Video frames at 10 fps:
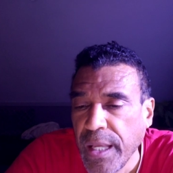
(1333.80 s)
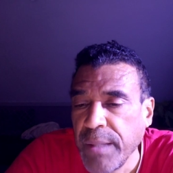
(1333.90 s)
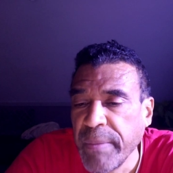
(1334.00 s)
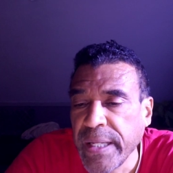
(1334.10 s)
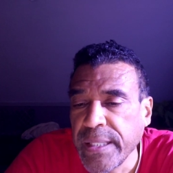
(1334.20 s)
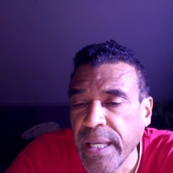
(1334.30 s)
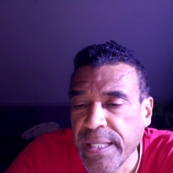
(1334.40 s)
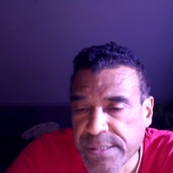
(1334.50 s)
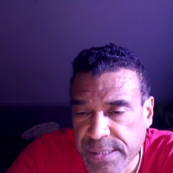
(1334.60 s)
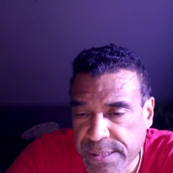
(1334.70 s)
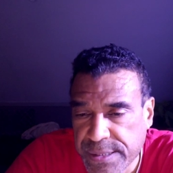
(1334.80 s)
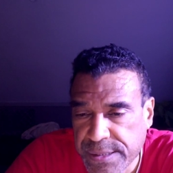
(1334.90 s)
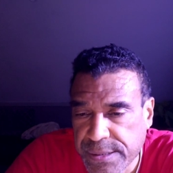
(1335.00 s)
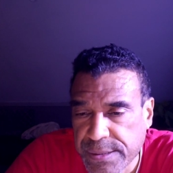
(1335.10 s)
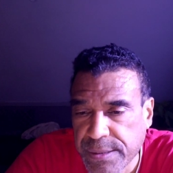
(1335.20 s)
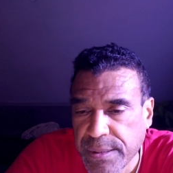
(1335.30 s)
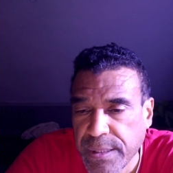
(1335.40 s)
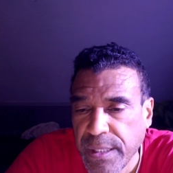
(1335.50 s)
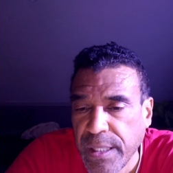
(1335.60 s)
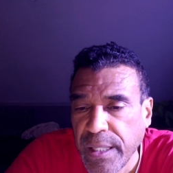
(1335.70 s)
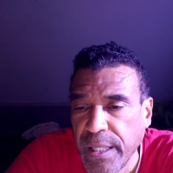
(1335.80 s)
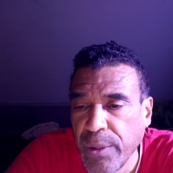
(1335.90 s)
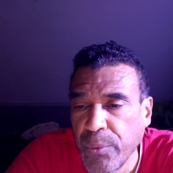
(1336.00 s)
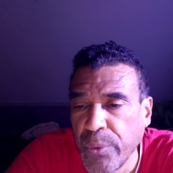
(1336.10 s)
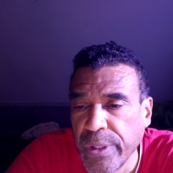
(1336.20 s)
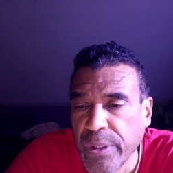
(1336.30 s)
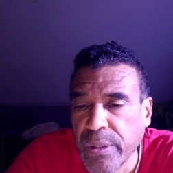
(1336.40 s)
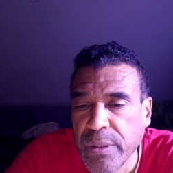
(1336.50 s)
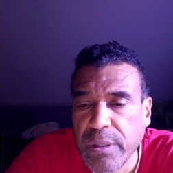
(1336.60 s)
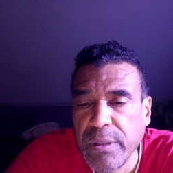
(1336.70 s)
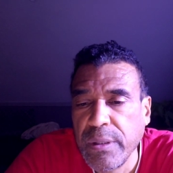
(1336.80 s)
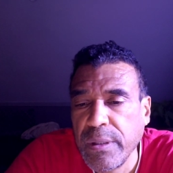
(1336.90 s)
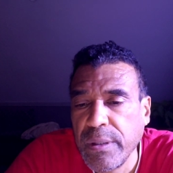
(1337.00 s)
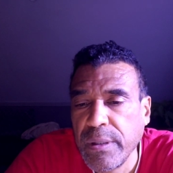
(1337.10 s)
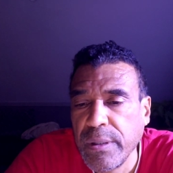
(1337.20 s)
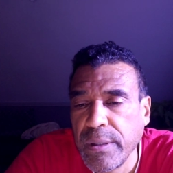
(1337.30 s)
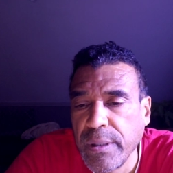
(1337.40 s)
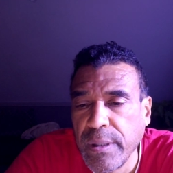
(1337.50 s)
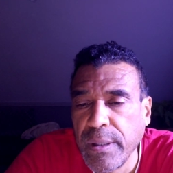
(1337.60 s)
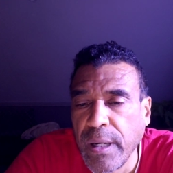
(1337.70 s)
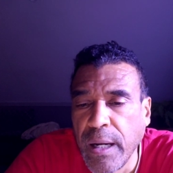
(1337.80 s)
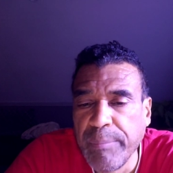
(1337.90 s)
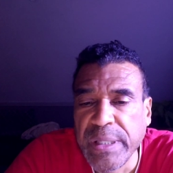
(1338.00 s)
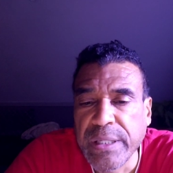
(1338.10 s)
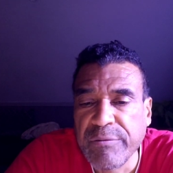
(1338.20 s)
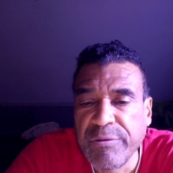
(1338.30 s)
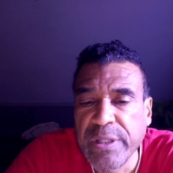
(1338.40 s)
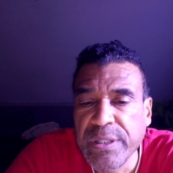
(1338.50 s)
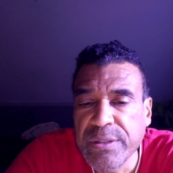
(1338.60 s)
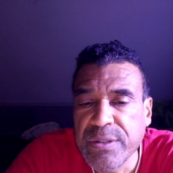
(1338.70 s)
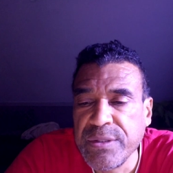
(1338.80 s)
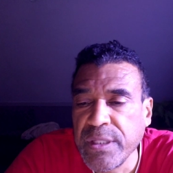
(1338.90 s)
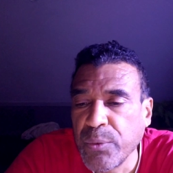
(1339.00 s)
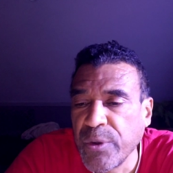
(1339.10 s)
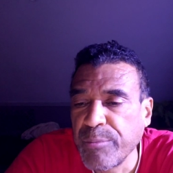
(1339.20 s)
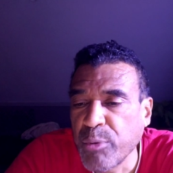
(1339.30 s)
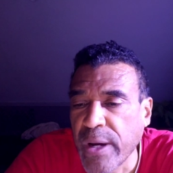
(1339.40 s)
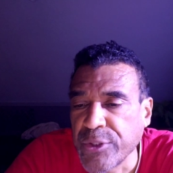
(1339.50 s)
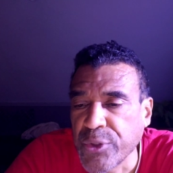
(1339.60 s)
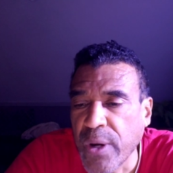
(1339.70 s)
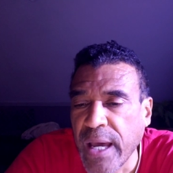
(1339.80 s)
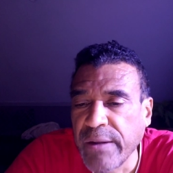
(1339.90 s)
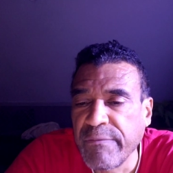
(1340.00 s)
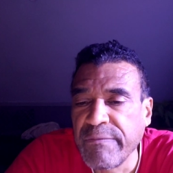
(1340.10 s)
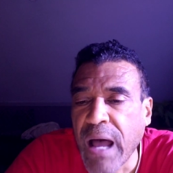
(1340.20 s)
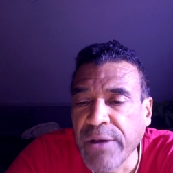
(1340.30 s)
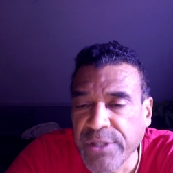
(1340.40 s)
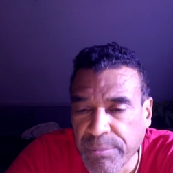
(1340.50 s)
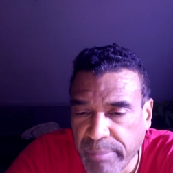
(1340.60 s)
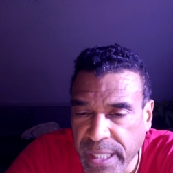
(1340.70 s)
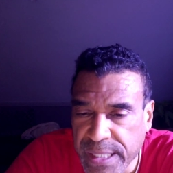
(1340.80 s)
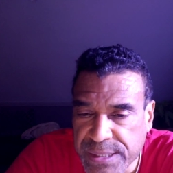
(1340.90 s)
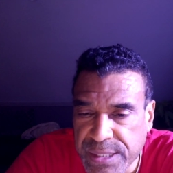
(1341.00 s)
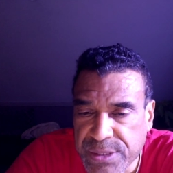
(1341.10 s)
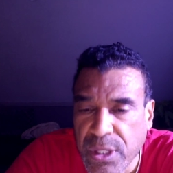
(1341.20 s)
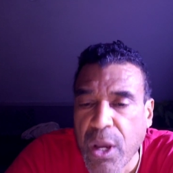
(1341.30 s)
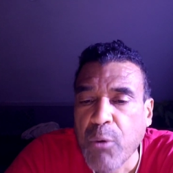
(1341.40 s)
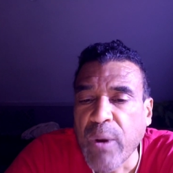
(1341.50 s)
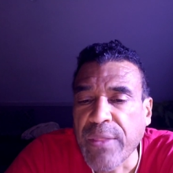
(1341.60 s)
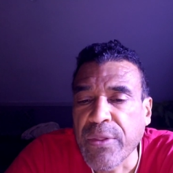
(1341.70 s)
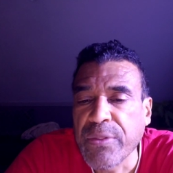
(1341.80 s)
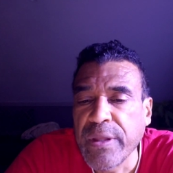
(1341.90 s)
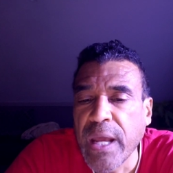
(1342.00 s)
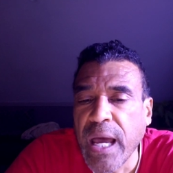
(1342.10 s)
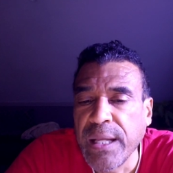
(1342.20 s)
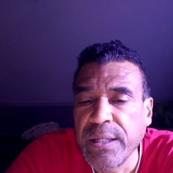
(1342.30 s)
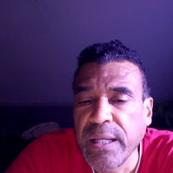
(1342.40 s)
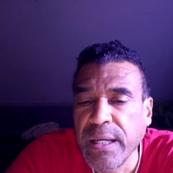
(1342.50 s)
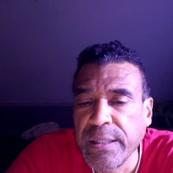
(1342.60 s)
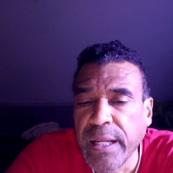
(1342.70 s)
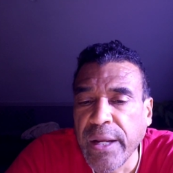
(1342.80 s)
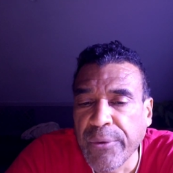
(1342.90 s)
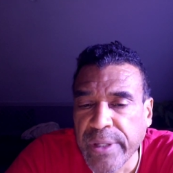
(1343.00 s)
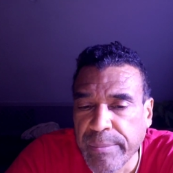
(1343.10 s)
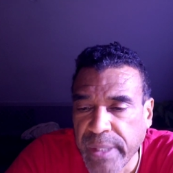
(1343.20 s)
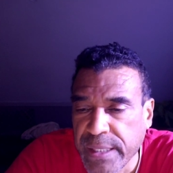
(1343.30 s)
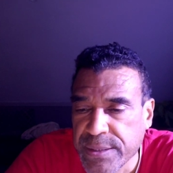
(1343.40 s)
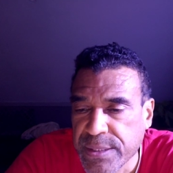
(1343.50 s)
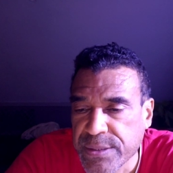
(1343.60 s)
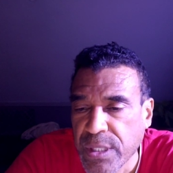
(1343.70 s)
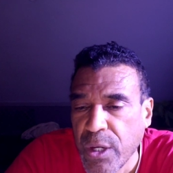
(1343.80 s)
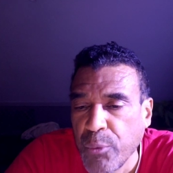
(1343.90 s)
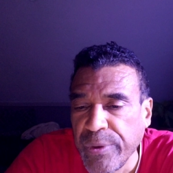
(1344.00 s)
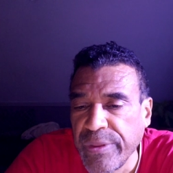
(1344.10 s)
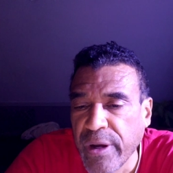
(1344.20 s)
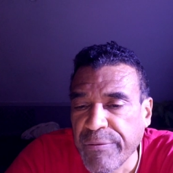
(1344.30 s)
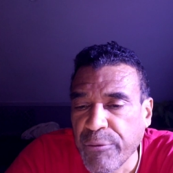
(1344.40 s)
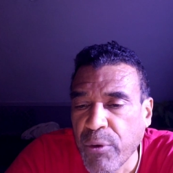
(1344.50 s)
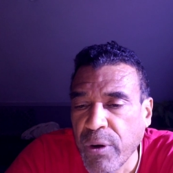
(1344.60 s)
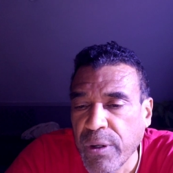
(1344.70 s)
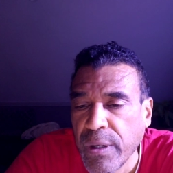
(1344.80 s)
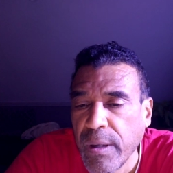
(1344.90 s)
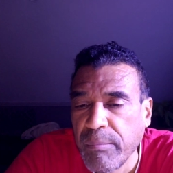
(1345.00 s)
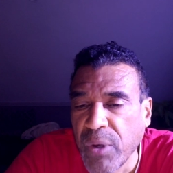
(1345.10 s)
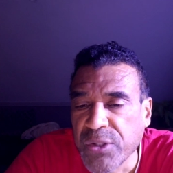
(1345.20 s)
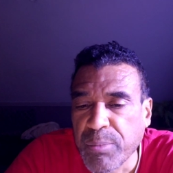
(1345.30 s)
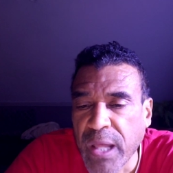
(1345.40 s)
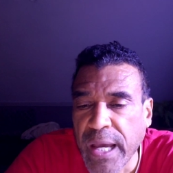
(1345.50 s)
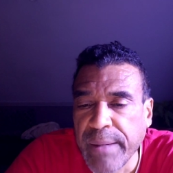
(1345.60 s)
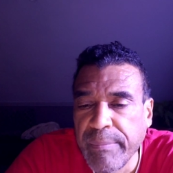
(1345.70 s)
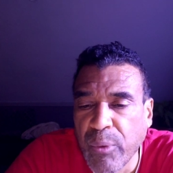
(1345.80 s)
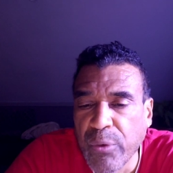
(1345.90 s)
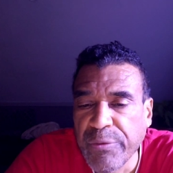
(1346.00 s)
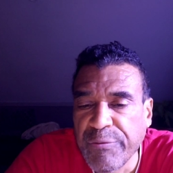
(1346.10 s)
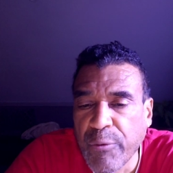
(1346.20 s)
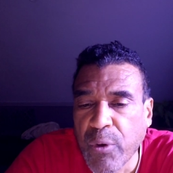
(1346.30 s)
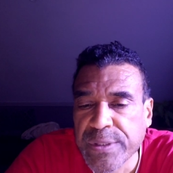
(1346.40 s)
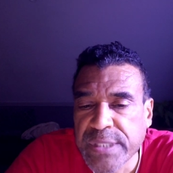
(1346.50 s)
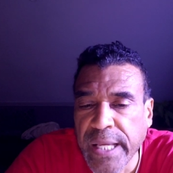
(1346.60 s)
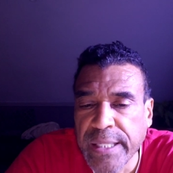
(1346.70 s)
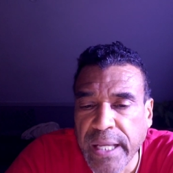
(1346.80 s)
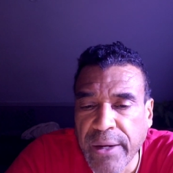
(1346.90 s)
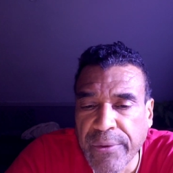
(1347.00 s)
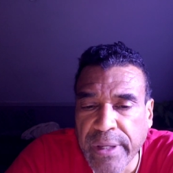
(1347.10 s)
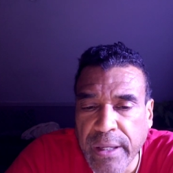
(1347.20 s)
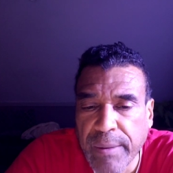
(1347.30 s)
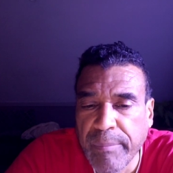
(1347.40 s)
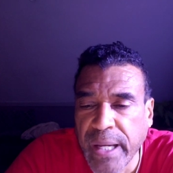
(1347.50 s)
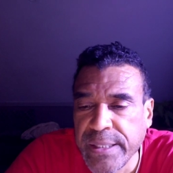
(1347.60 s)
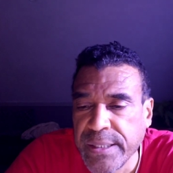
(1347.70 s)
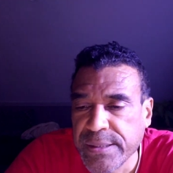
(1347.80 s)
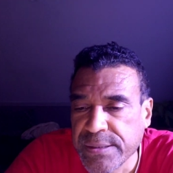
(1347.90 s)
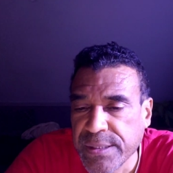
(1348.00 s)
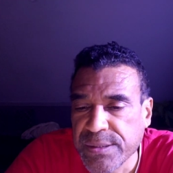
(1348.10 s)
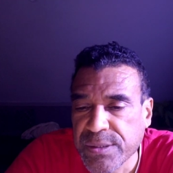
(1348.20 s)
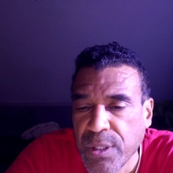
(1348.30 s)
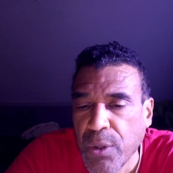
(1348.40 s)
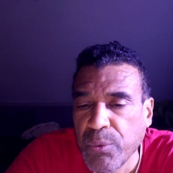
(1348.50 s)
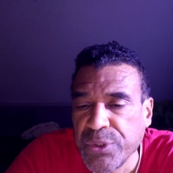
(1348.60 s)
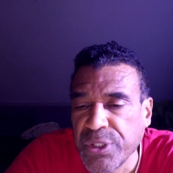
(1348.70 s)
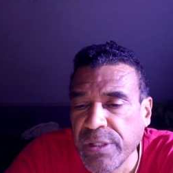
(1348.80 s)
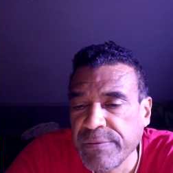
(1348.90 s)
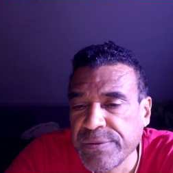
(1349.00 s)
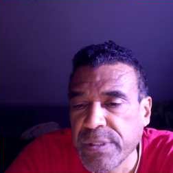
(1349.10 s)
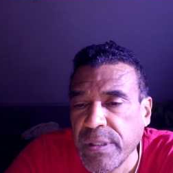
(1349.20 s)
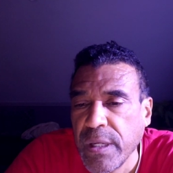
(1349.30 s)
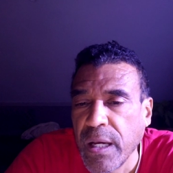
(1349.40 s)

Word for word: In many cases, it will uh, be convenient to deal with pressure on a volume basis rather than on an area basis. We therefore multiply both force and area by distance, which gives